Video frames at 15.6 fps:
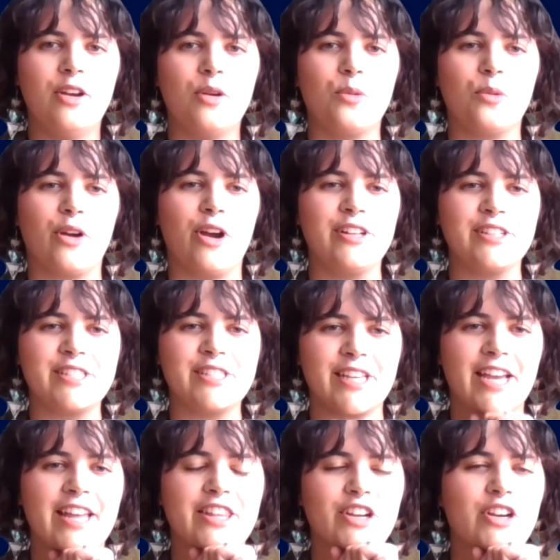we're all
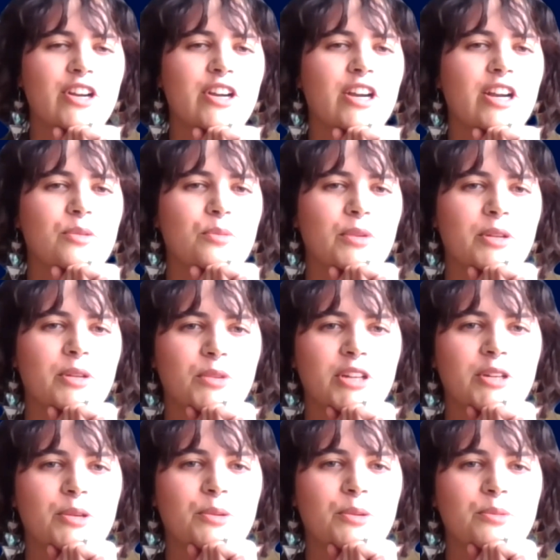together and when
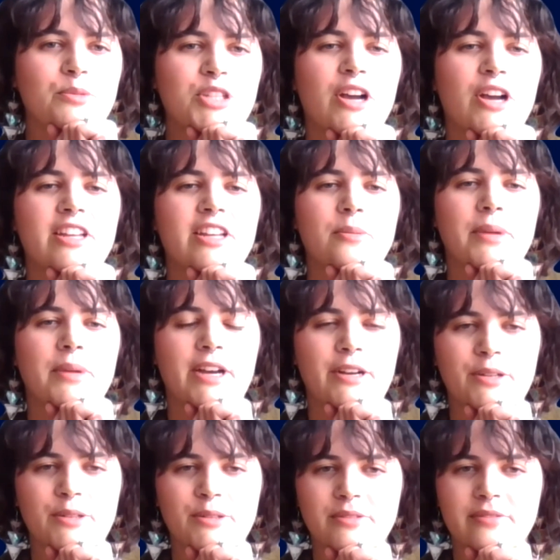we're talking
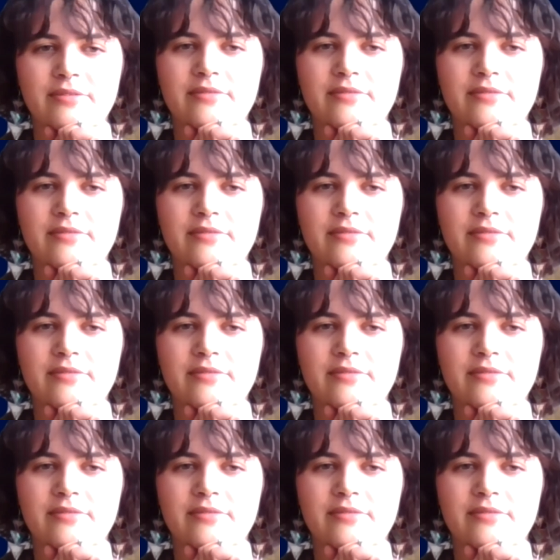about